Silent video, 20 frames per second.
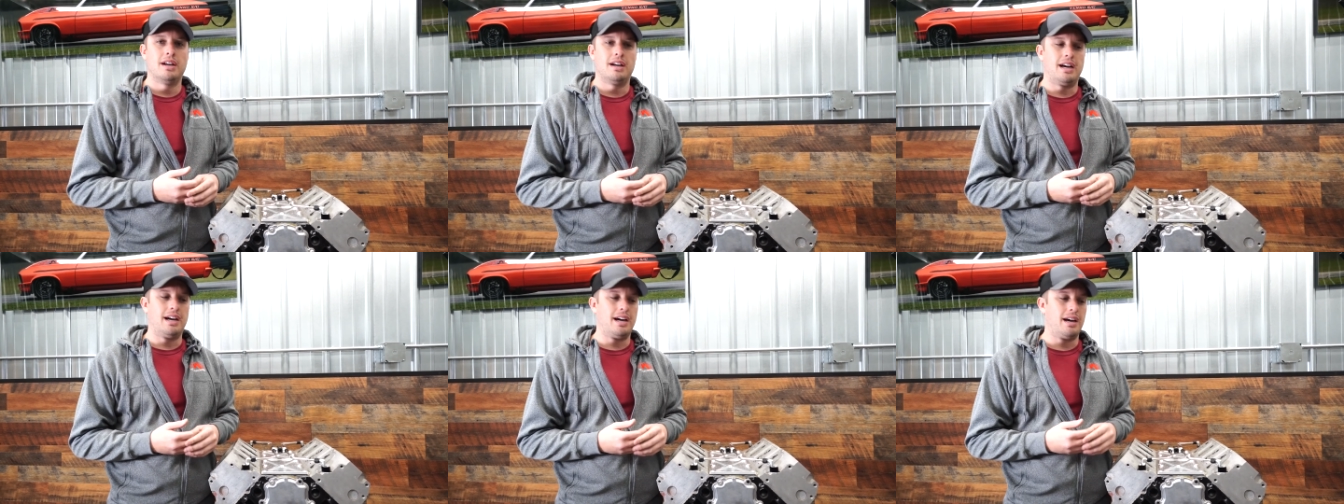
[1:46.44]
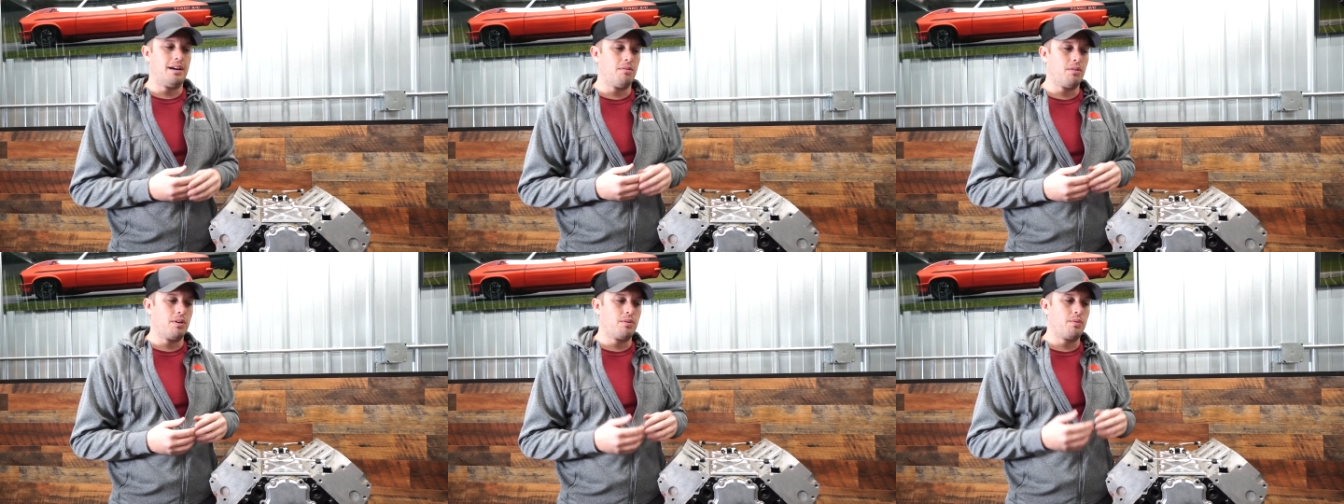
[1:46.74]

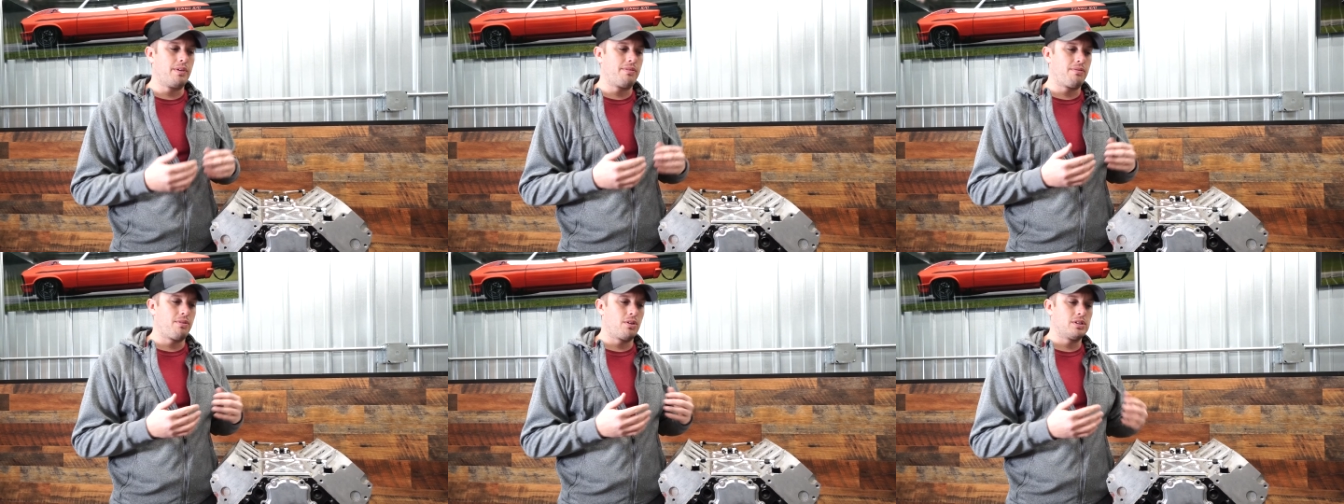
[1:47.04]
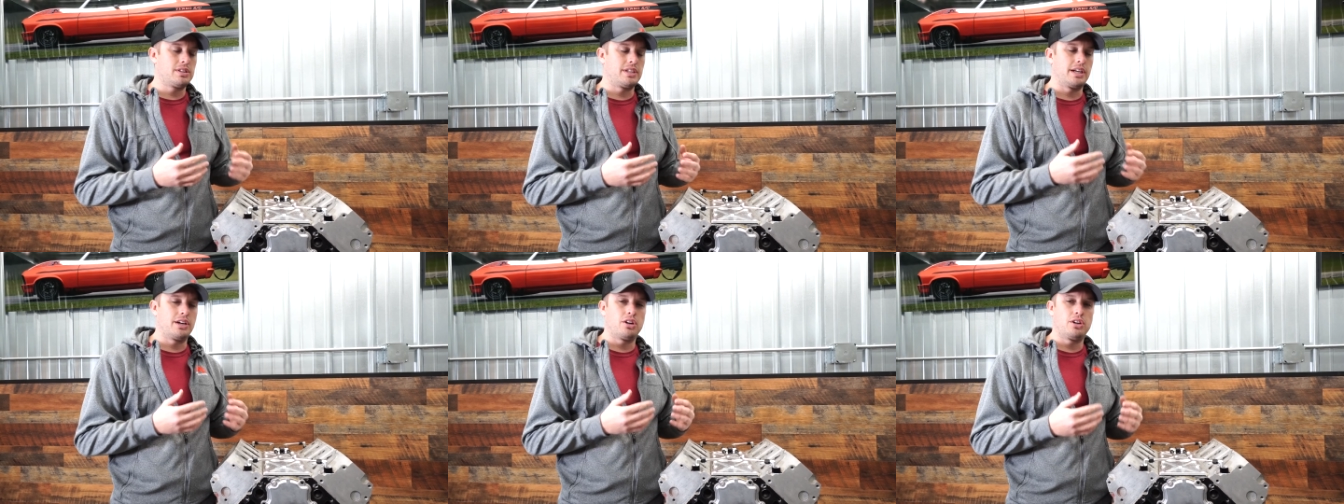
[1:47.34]
Uh, when we
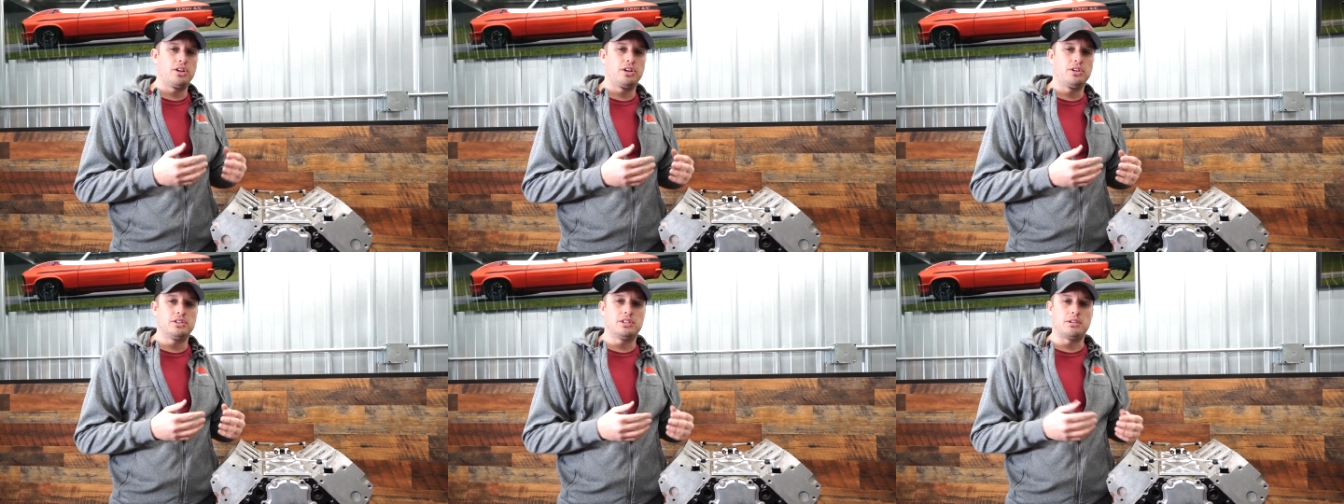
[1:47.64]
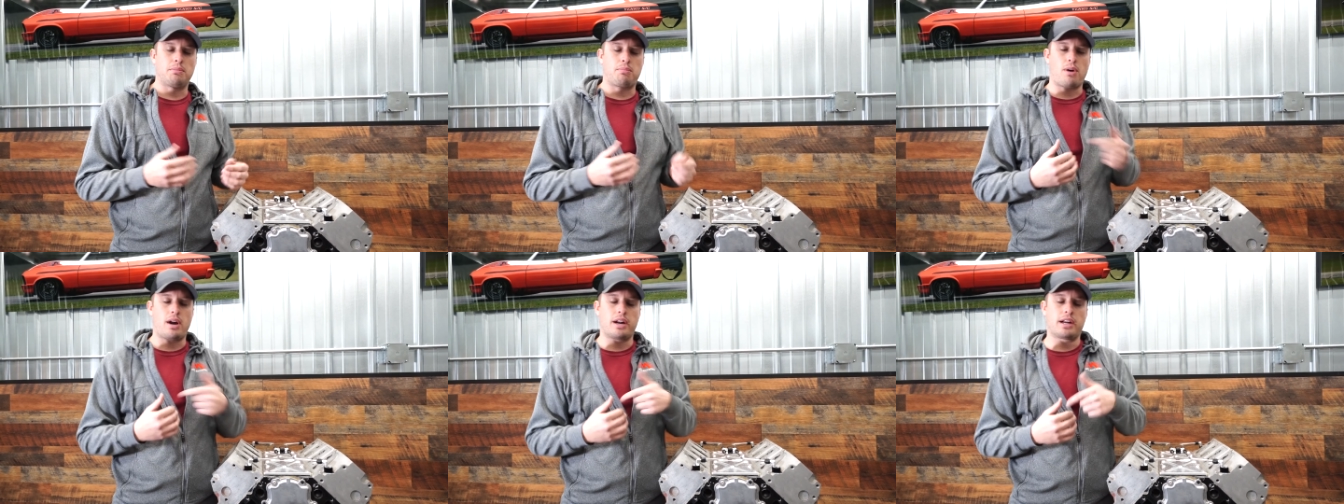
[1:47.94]
first introduced
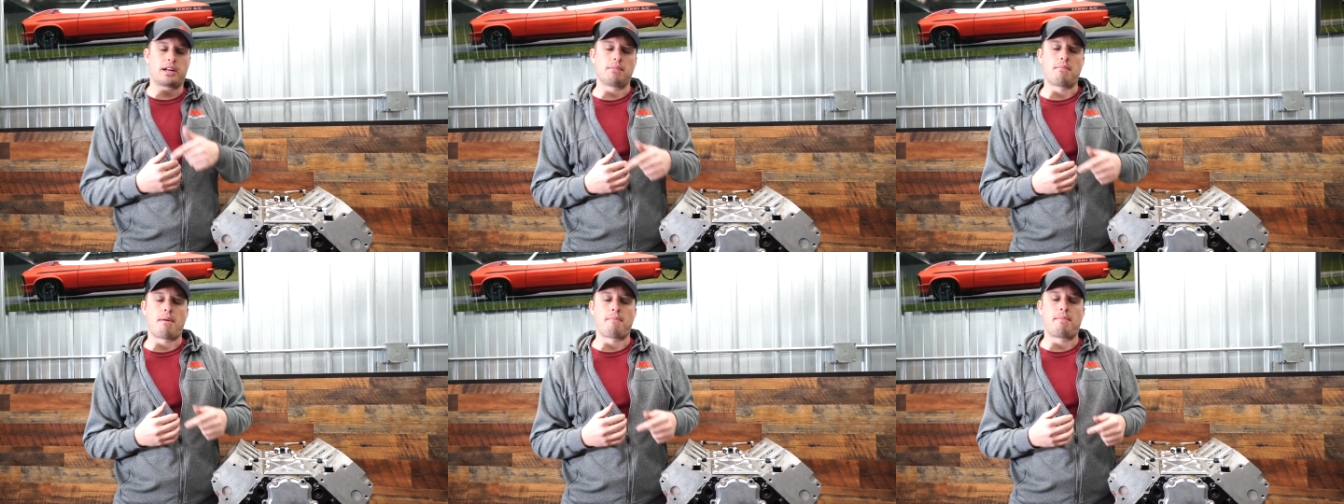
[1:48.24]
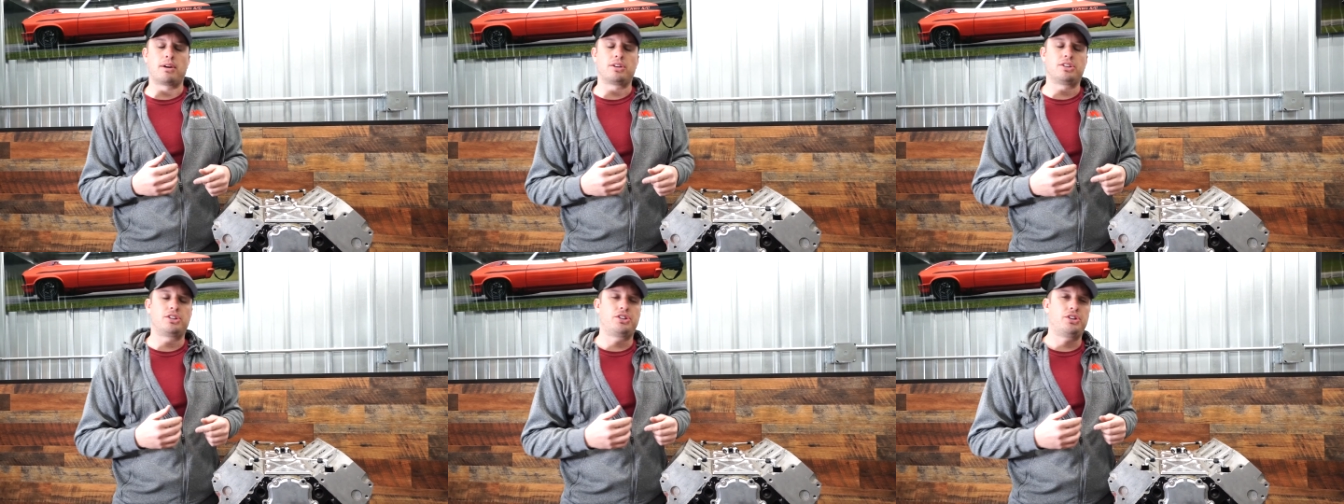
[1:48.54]
the product I'm
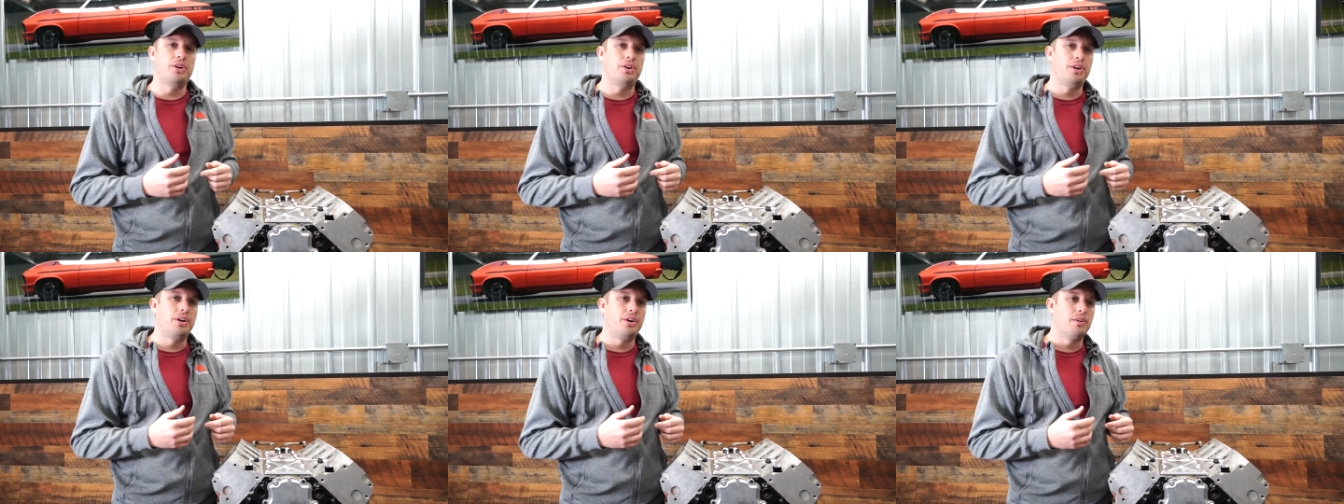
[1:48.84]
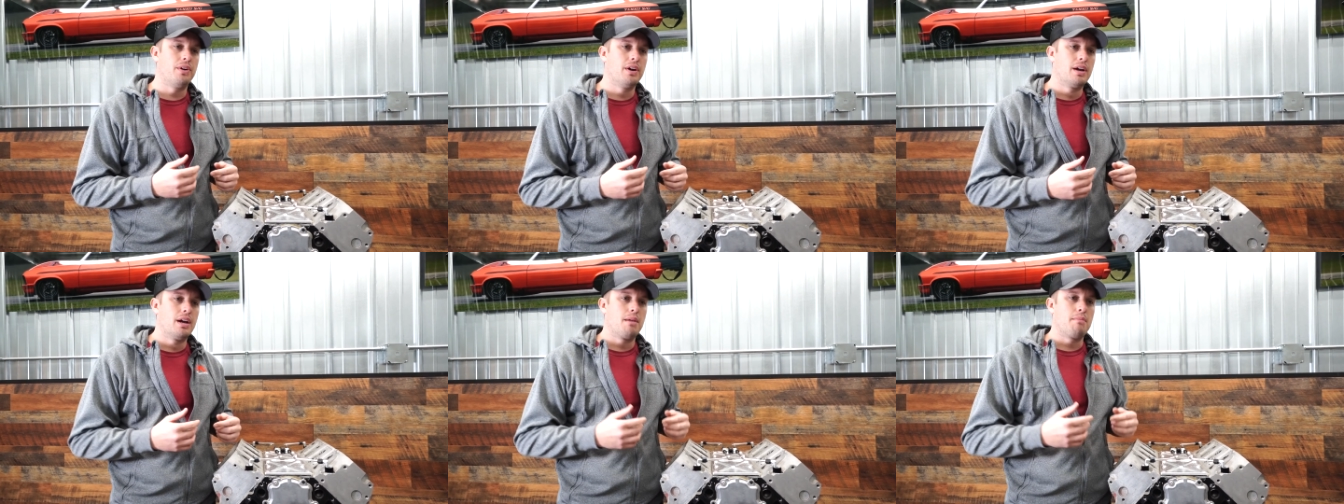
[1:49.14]
about to show
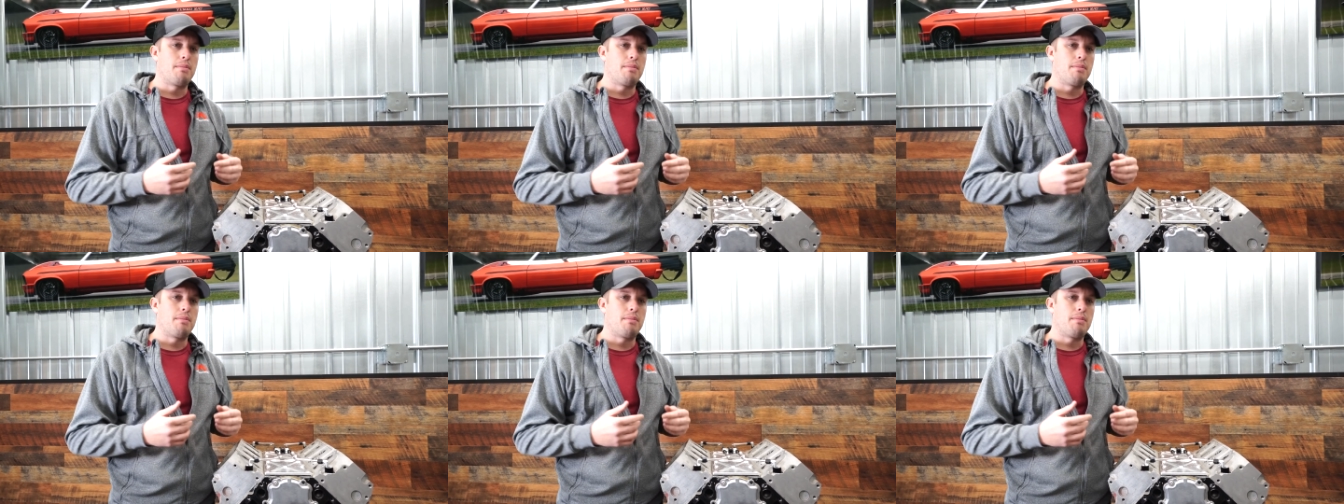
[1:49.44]
you,